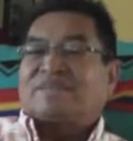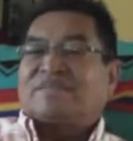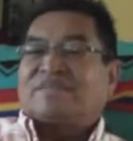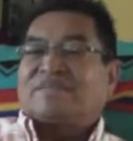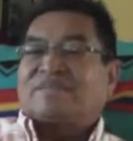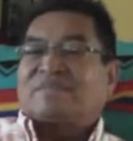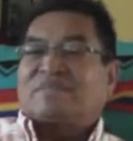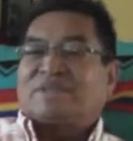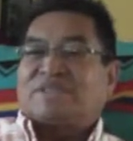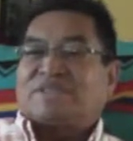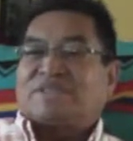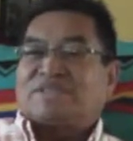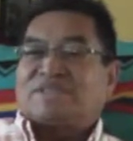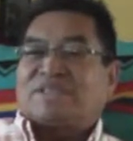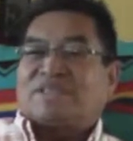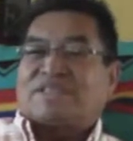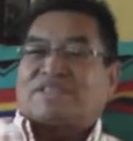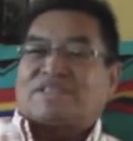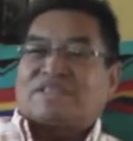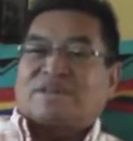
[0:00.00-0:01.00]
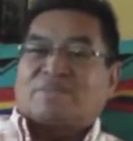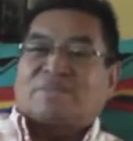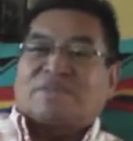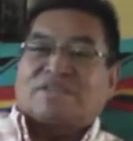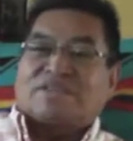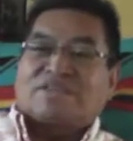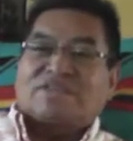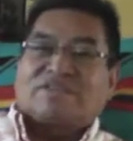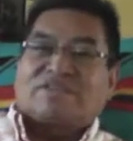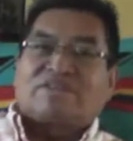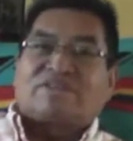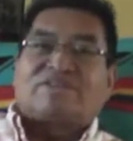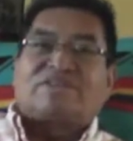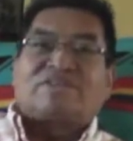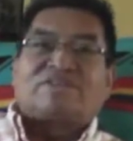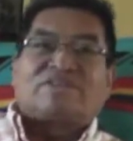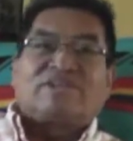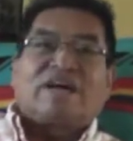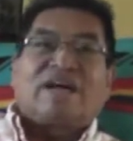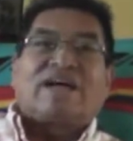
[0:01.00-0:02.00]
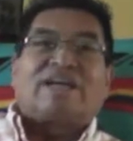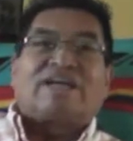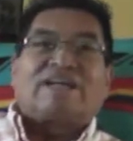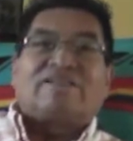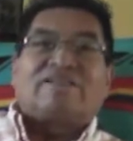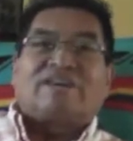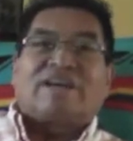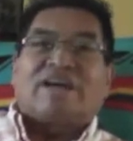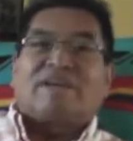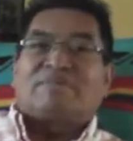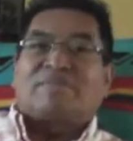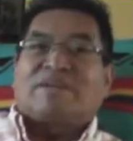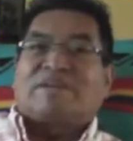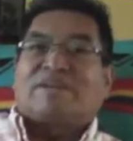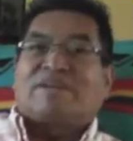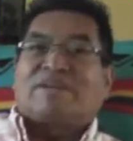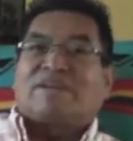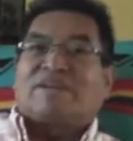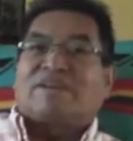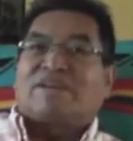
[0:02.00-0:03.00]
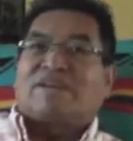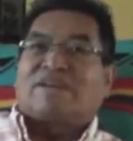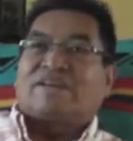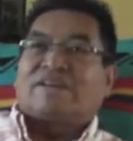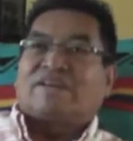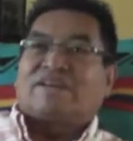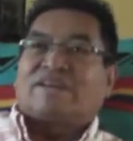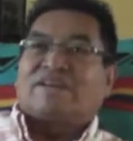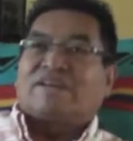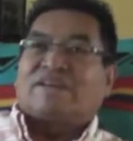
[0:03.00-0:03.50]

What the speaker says: which means that someone's going to die in the family. And